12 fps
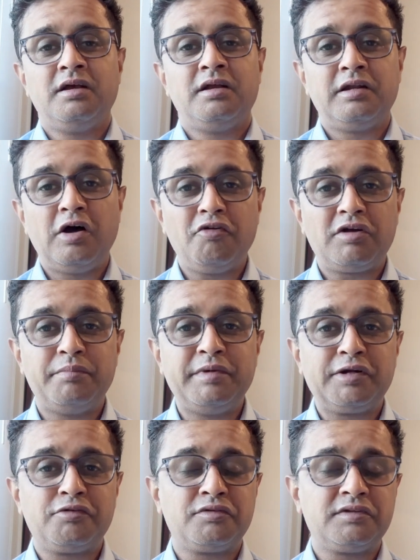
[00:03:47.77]
Now
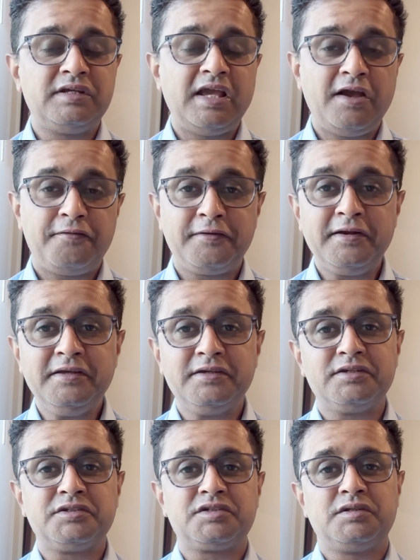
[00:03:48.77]
coming to the
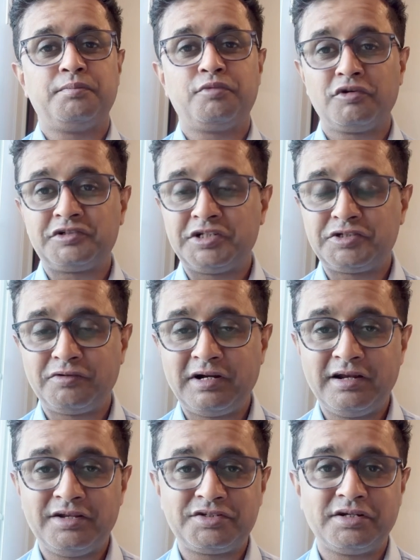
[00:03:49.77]
FDA's process
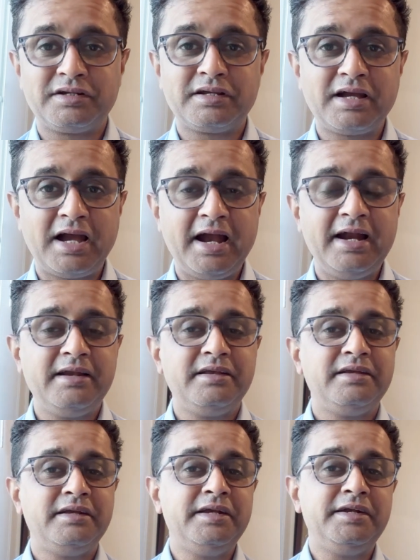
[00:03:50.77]
validation guide,
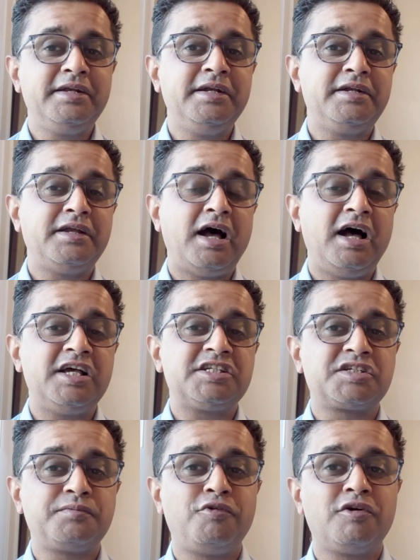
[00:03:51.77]
it
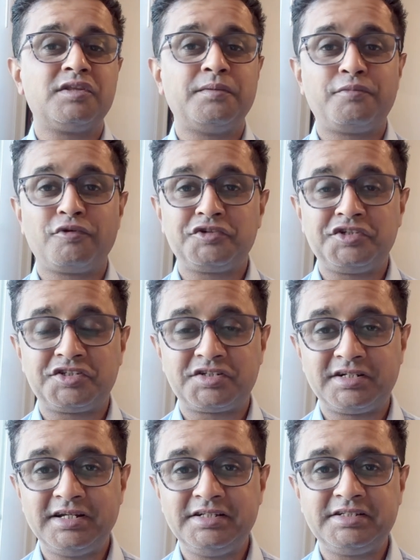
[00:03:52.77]
asks for the
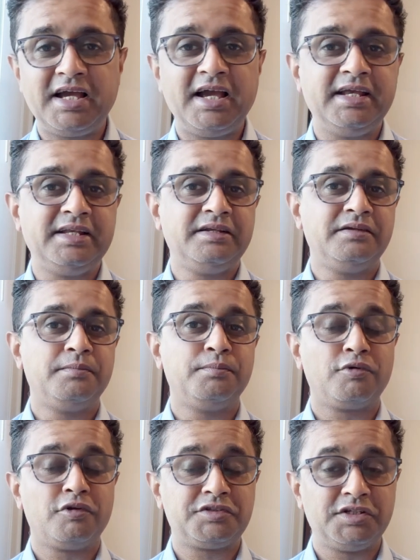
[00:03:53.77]
process design,
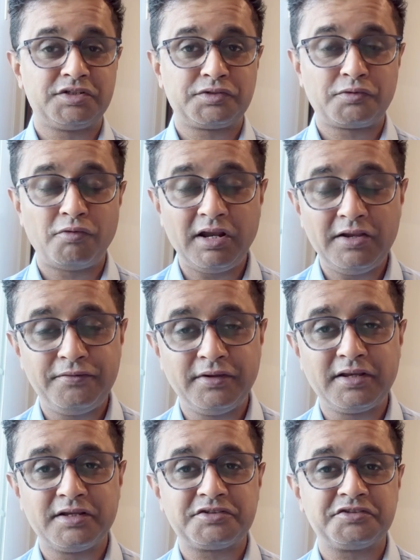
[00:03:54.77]
process
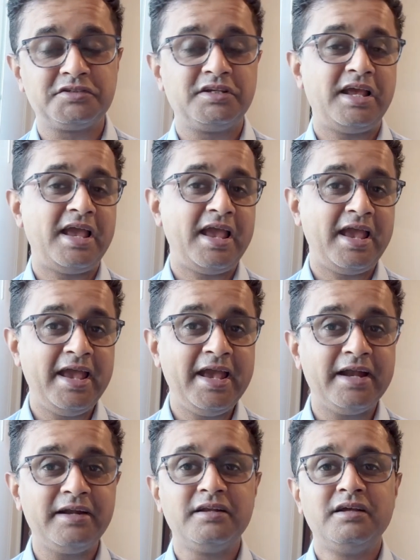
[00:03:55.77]
qualification,
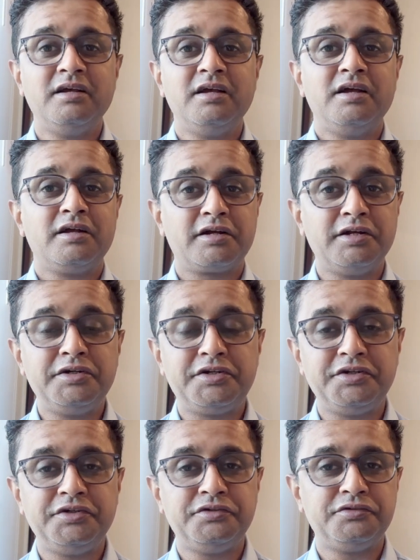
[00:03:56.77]
and
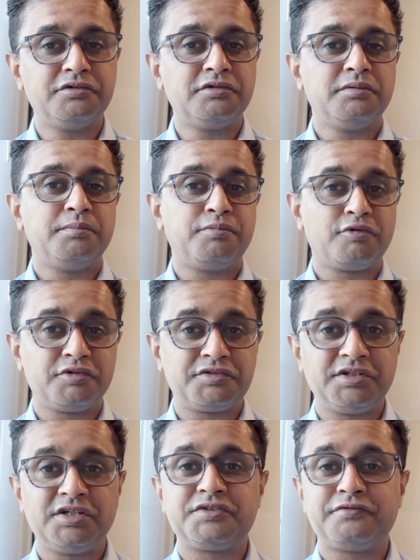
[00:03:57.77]
continued
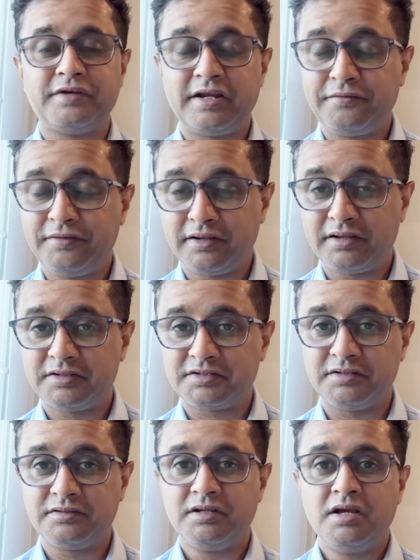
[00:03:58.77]
process verification.